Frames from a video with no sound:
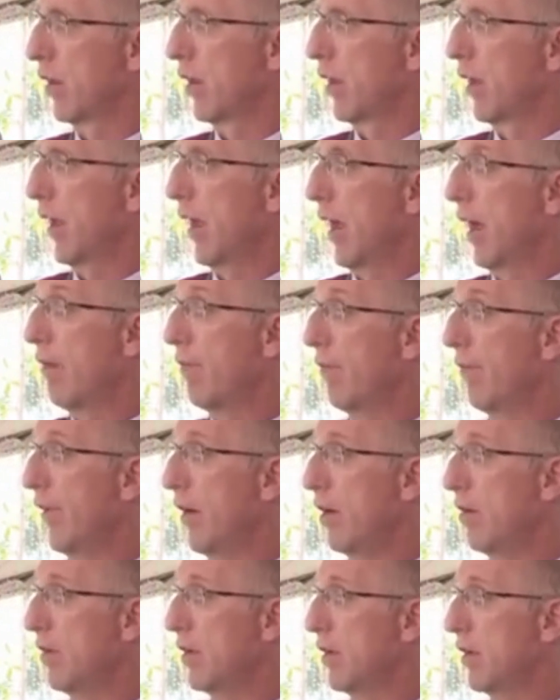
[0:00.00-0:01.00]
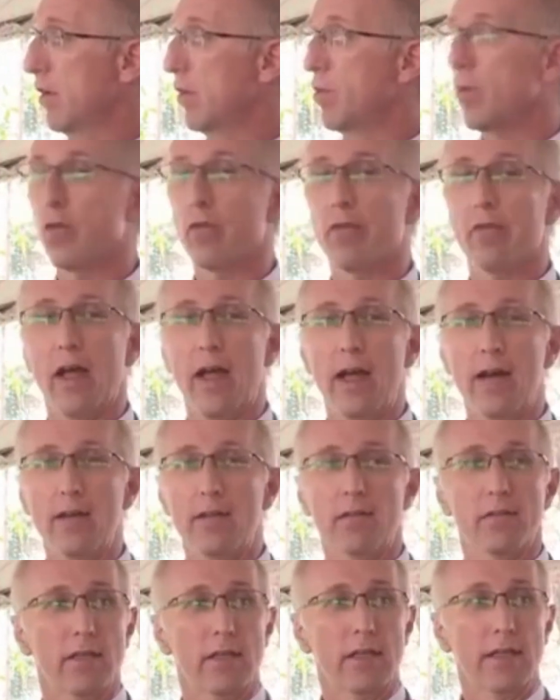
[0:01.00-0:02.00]
Our founder, Prof
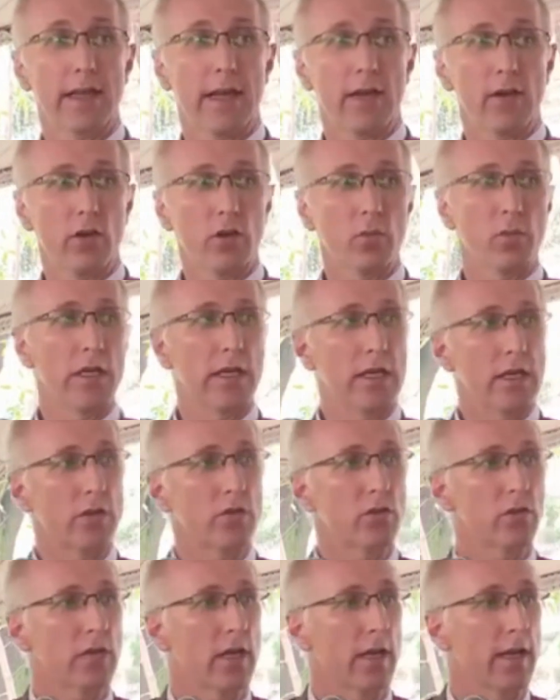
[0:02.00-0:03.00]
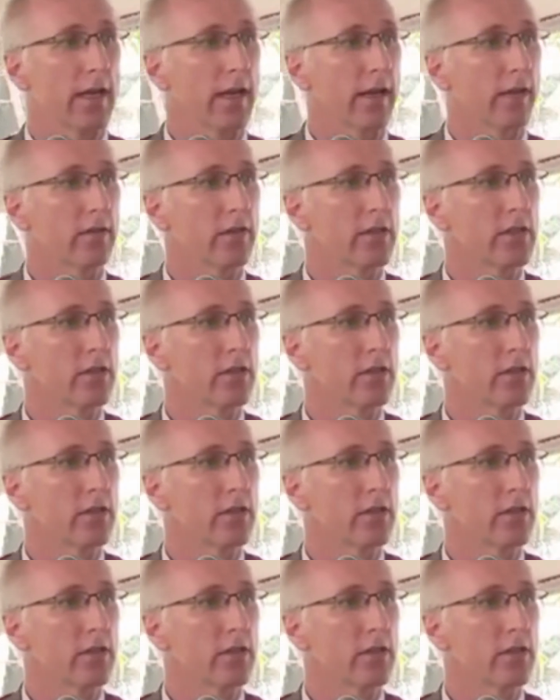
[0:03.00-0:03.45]
Anderson, cannot be here today as he's